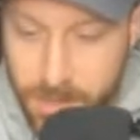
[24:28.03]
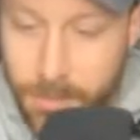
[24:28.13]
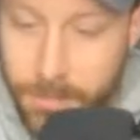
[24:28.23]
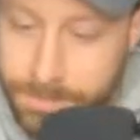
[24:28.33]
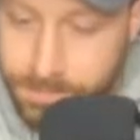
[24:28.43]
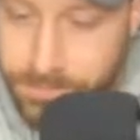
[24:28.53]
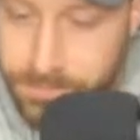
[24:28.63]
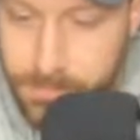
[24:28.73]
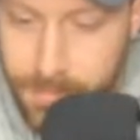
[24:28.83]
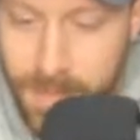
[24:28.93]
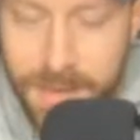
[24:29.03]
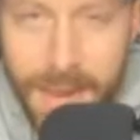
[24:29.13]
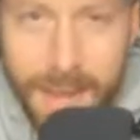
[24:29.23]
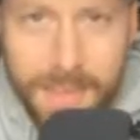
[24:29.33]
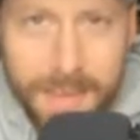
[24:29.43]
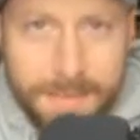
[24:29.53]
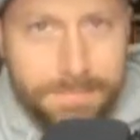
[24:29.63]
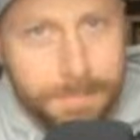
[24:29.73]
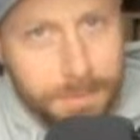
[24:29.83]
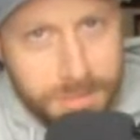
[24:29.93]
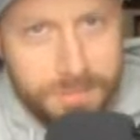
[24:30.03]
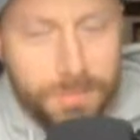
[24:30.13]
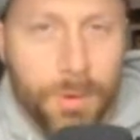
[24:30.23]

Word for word: So now that we're just